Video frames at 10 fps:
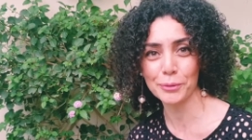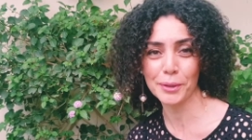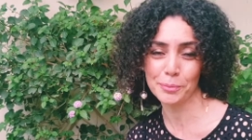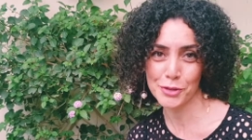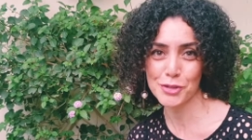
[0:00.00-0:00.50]

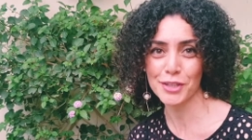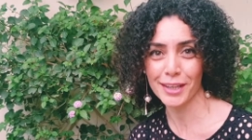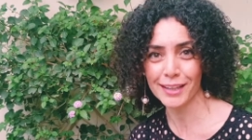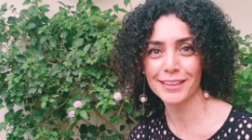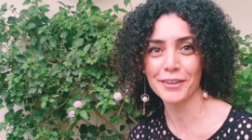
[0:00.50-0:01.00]
between
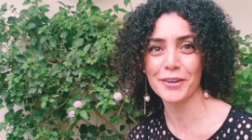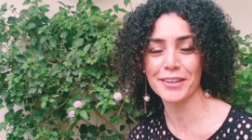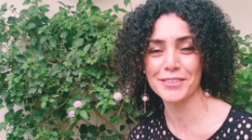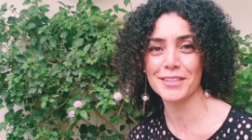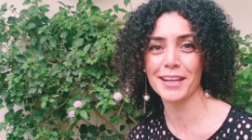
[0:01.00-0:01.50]
pushing and
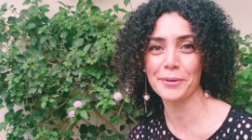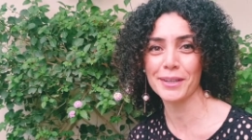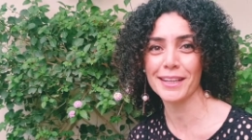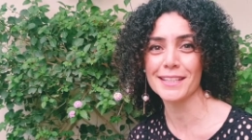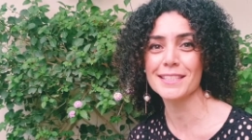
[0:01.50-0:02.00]
encouraging
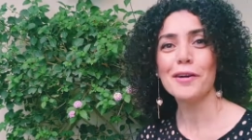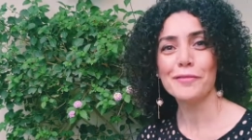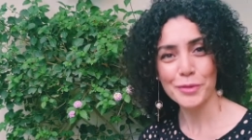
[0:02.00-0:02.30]
our kids.